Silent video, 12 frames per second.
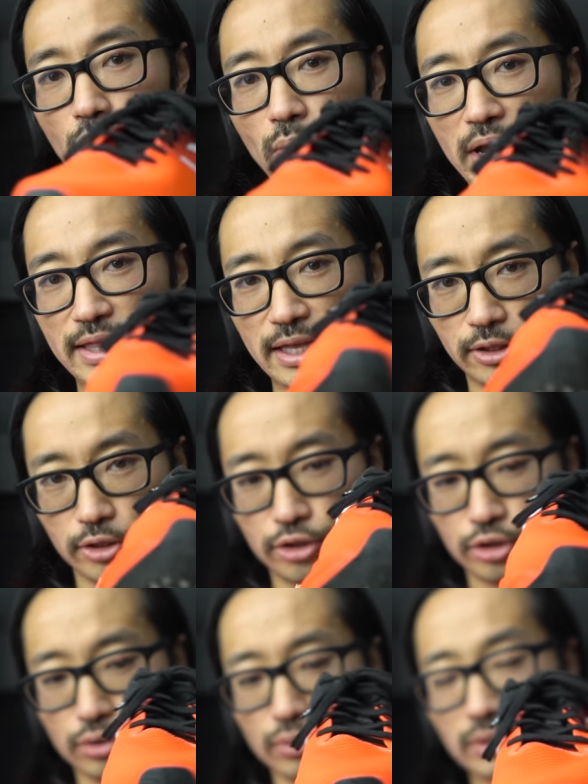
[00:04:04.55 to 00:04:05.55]
the way that the
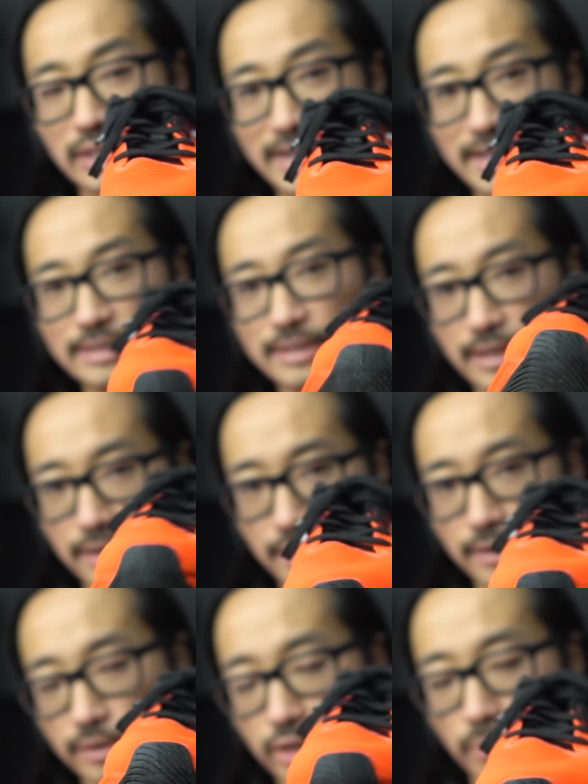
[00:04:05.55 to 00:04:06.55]
shoe lands
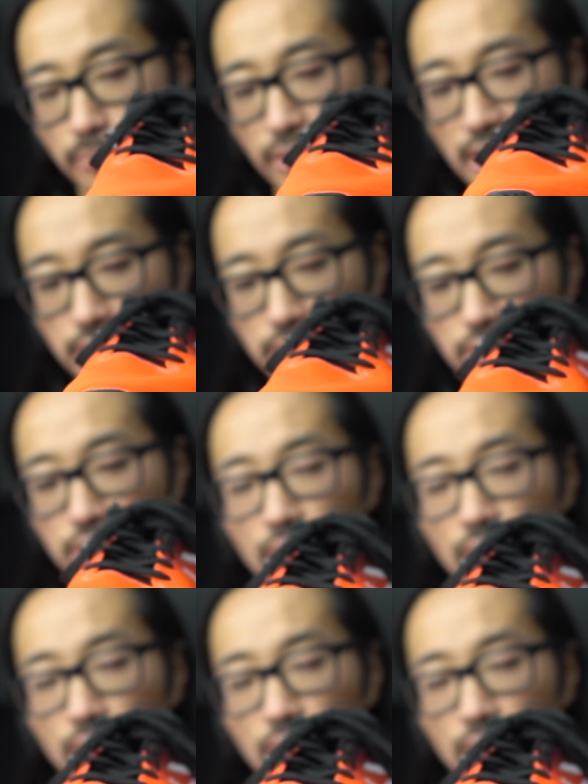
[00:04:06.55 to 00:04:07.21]
and compresses.